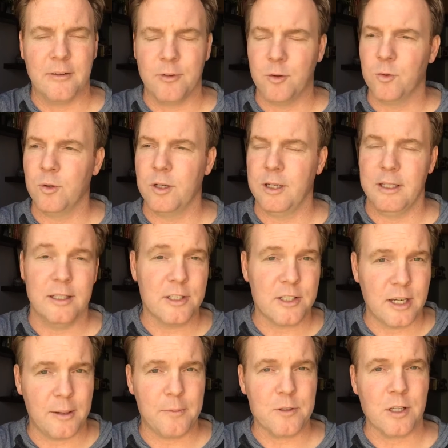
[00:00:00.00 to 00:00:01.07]
everyone, and this
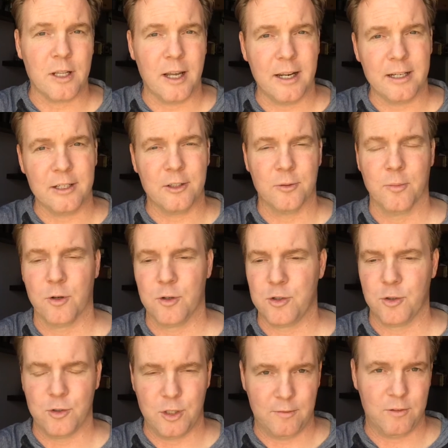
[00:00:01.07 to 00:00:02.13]
happens a lot in
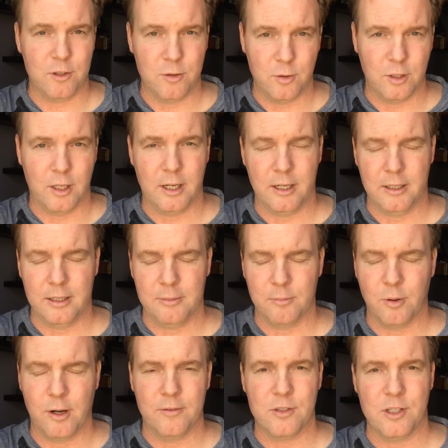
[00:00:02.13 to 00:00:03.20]
commercials, you have to do a lot of
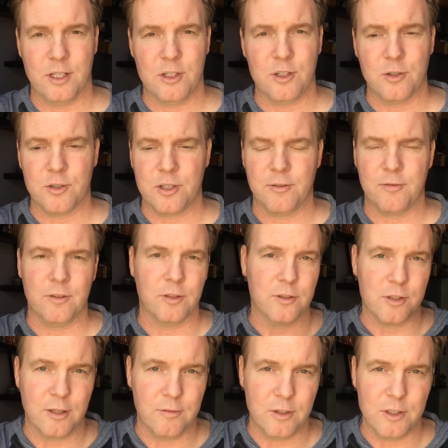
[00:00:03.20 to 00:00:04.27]
improvisational stuff, and they'll
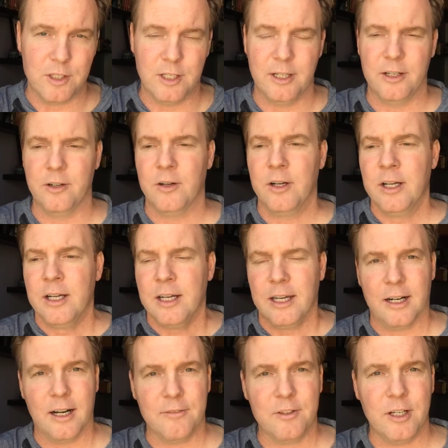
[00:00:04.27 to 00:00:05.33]
just give you a scenario,
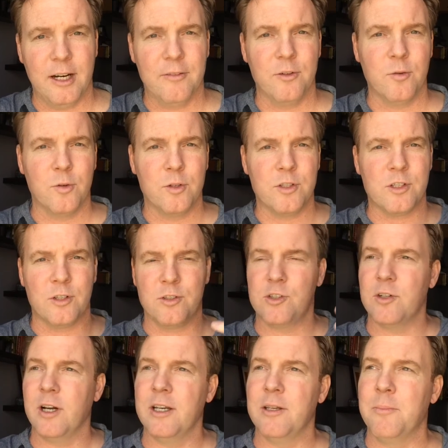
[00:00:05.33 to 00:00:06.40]
and often everyone starts
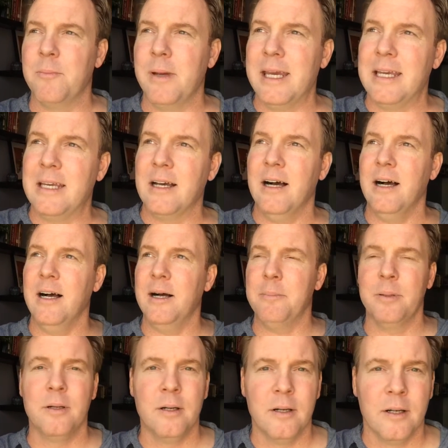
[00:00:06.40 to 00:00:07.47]
trying to make
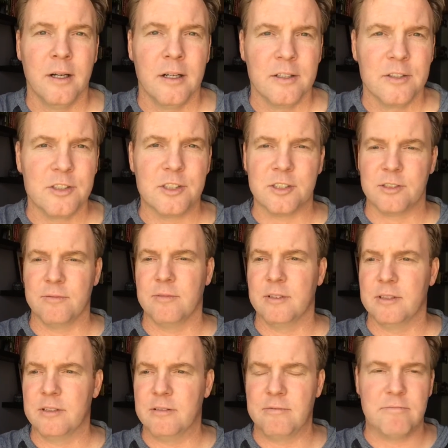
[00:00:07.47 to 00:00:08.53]
up
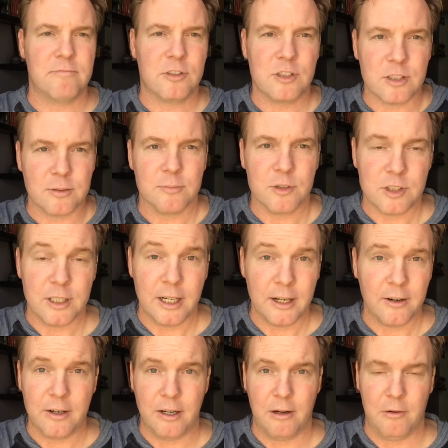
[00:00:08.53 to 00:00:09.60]
some
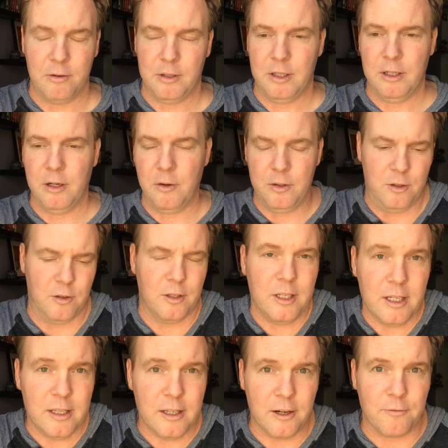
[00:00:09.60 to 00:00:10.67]
scenario, and you're
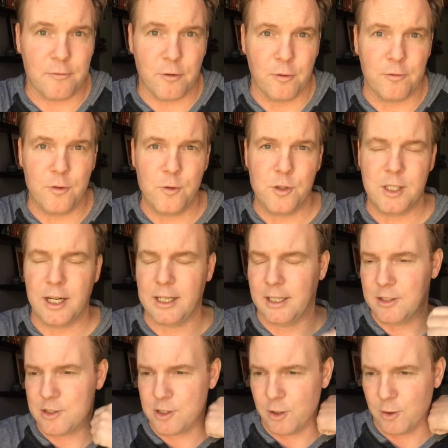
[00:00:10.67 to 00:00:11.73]
only in there for a few
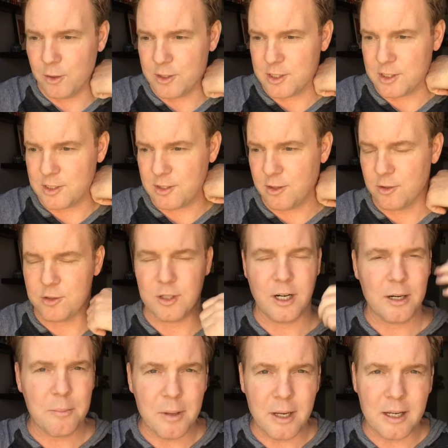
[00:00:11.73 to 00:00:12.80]
seconds, so they're
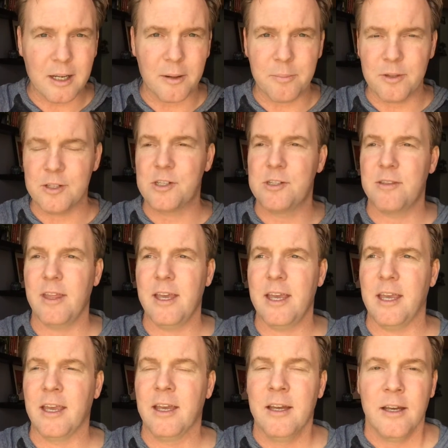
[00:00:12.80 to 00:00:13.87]
trying to make up this
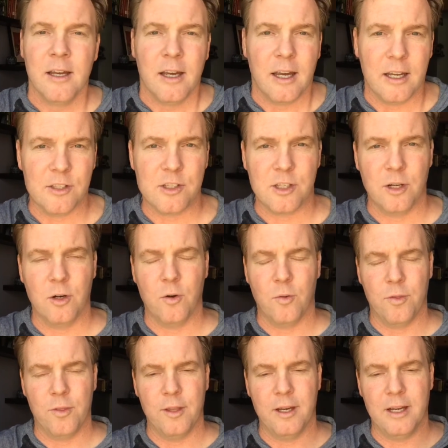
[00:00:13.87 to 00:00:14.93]
thing. And
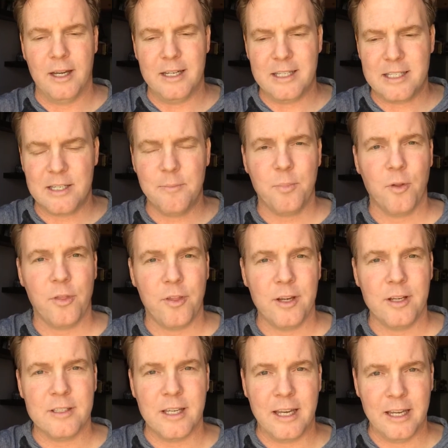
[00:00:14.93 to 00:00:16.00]
so a simple
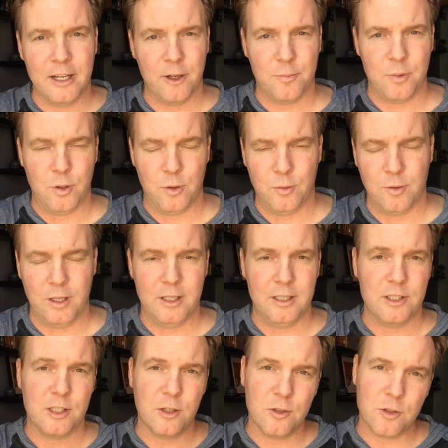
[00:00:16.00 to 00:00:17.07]
thing to help you, and
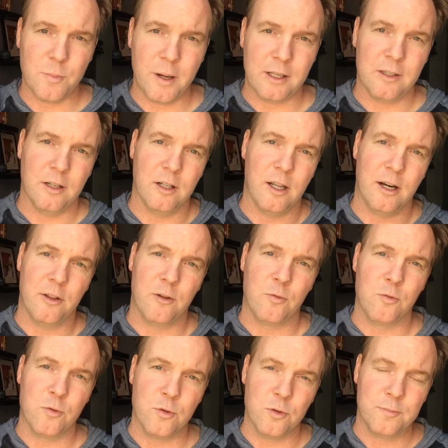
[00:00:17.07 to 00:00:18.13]
this goes back to a lot of
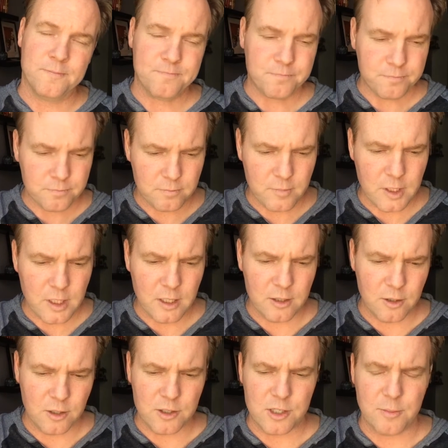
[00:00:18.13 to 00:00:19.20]

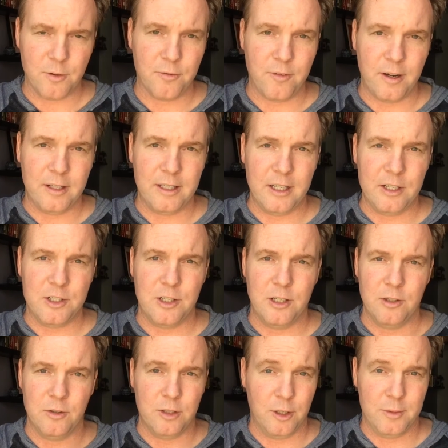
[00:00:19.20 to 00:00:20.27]
to the simple foundation that
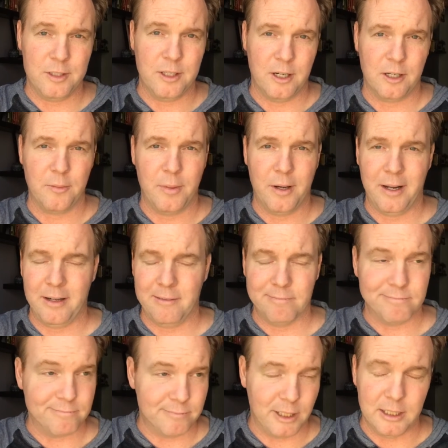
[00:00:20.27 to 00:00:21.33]
you'll hear me talk about
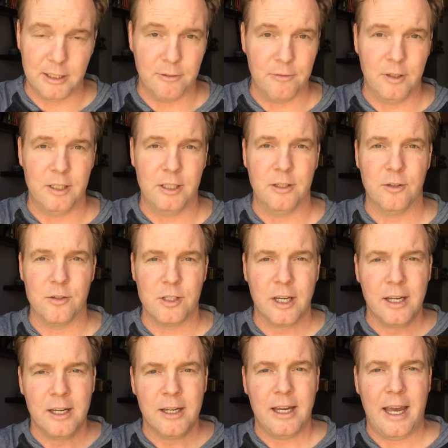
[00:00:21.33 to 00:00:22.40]
in many of the videos.
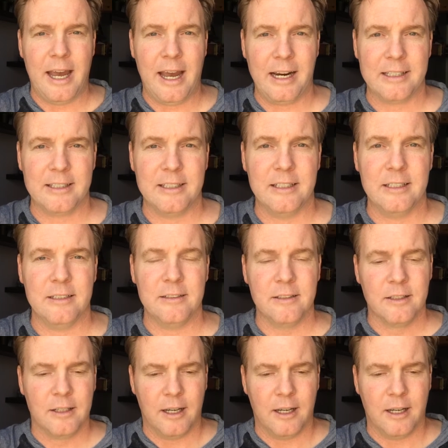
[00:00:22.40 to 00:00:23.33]
Acting